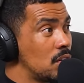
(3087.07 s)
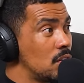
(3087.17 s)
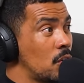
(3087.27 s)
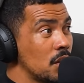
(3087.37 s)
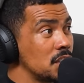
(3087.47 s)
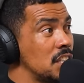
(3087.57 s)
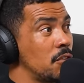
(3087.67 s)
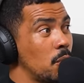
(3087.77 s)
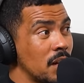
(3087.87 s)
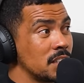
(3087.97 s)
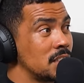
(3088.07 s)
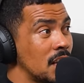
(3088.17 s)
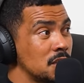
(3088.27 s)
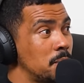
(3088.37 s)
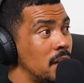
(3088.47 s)
Mm. Honestly, if you watch
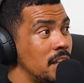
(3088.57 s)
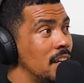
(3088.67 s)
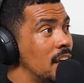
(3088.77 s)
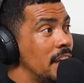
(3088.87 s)
Zas play,